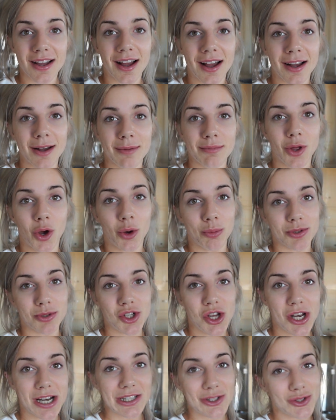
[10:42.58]
Um, the
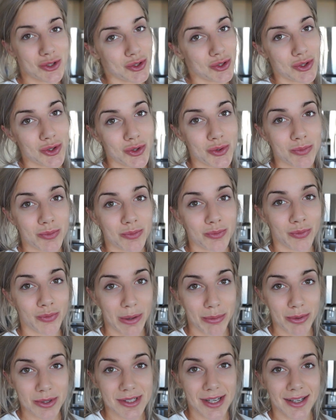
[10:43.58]
opportunity to
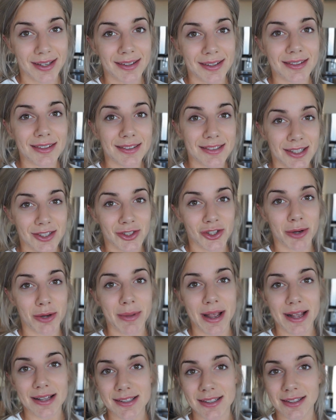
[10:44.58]
represent such an
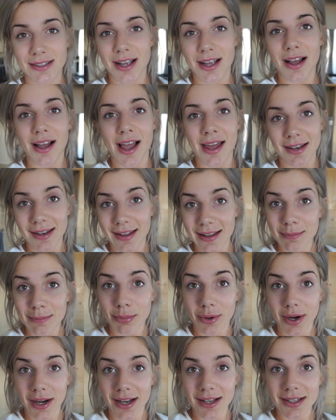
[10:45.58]
amazing
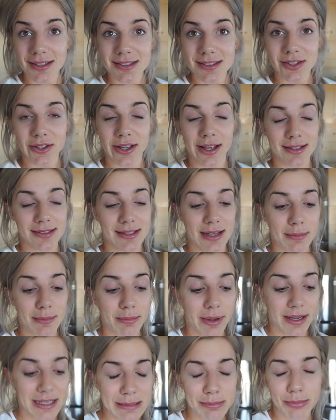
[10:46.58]
Adelaide brand, so S
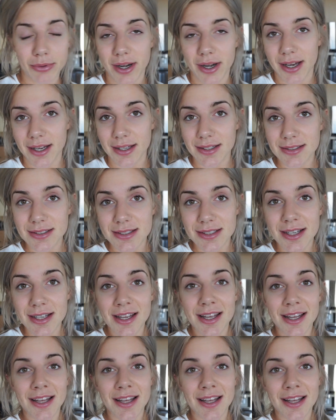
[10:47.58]
A-based brand,